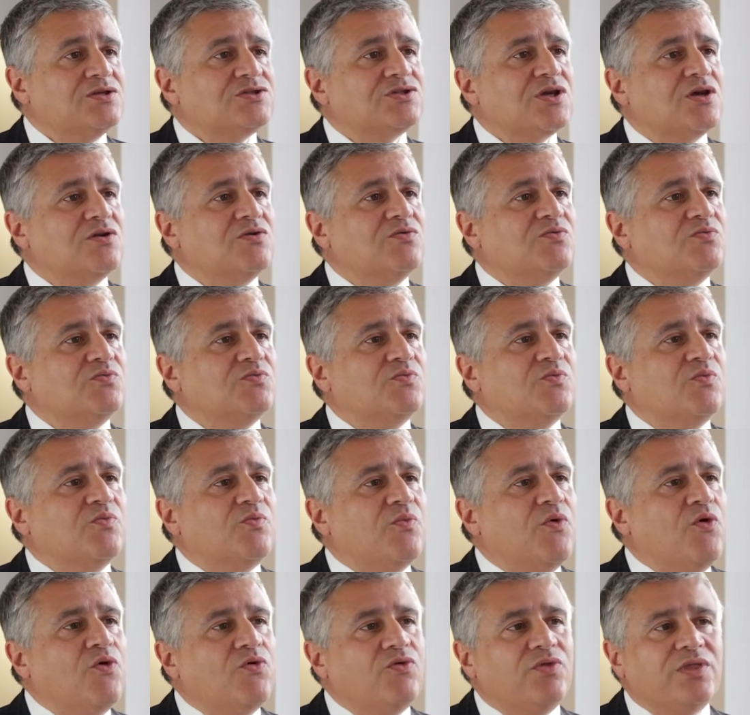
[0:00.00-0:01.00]

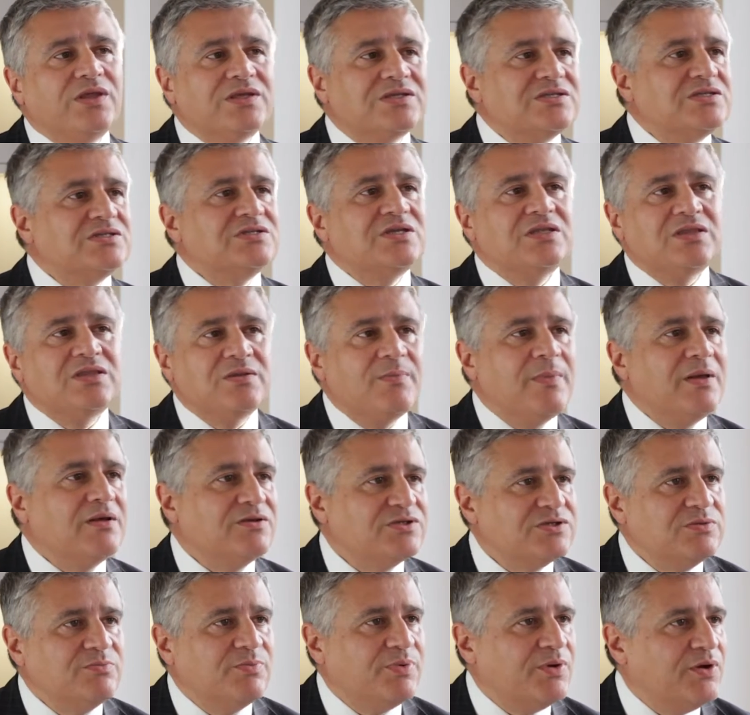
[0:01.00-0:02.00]
So all this is in the
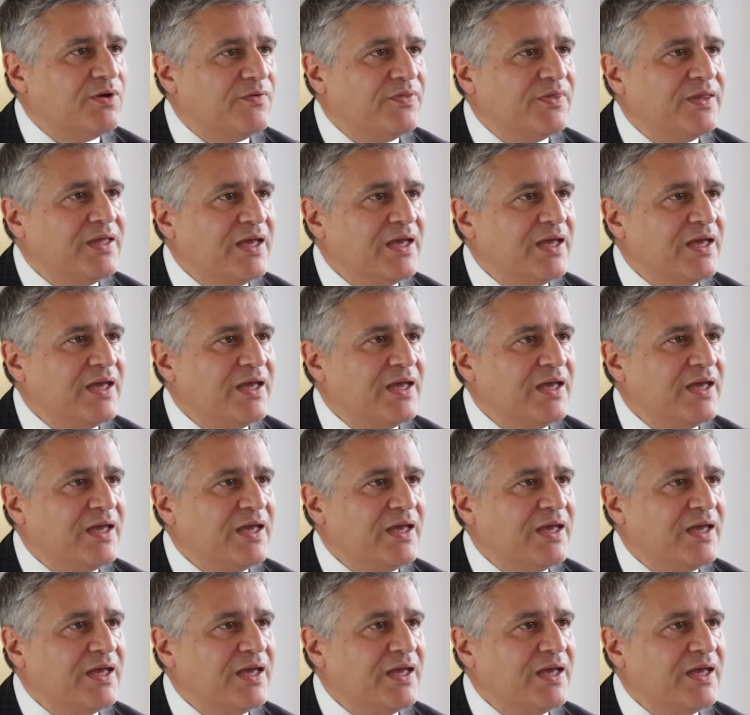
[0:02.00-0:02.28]
melting pot,